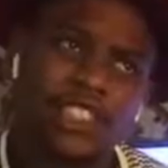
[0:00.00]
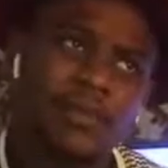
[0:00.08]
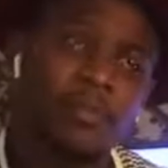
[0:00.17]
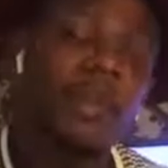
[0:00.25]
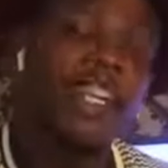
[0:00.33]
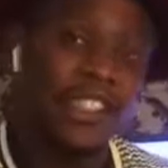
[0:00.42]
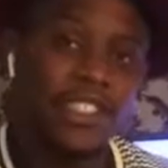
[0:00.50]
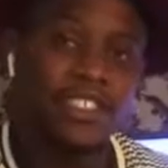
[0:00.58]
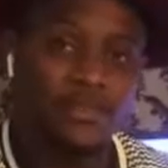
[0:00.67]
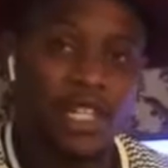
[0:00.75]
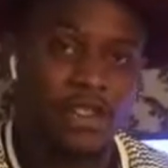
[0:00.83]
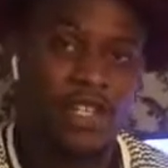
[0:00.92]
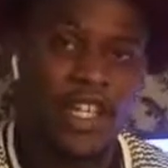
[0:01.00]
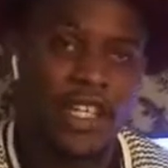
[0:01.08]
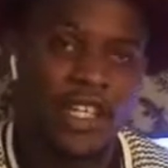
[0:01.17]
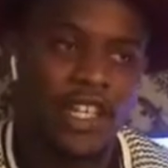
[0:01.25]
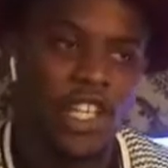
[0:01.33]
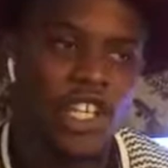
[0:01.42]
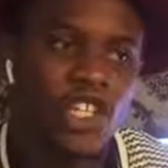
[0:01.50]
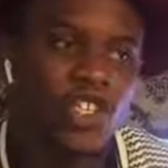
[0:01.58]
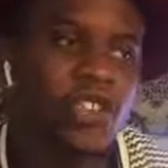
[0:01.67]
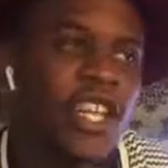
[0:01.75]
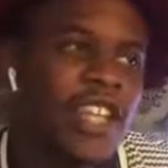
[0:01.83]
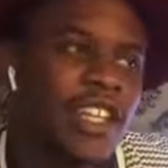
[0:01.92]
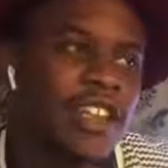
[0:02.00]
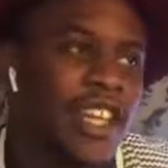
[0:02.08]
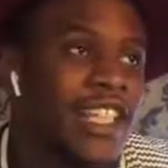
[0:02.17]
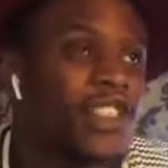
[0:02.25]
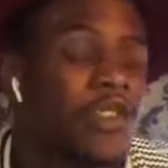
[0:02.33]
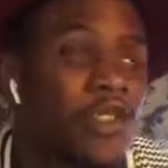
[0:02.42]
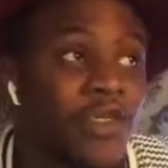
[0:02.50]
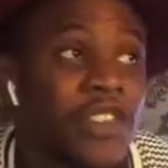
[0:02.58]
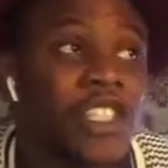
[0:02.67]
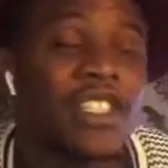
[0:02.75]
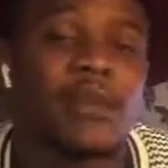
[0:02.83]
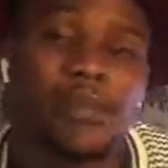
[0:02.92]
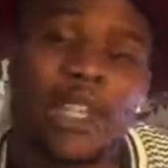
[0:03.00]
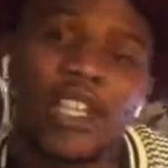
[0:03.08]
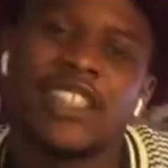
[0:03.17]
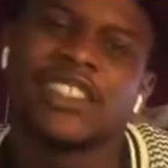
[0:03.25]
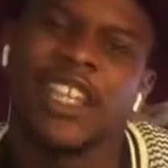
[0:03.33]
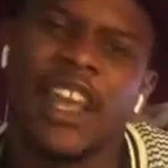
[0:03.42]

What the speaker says: playlists regularly, so they tend to revisit the playlist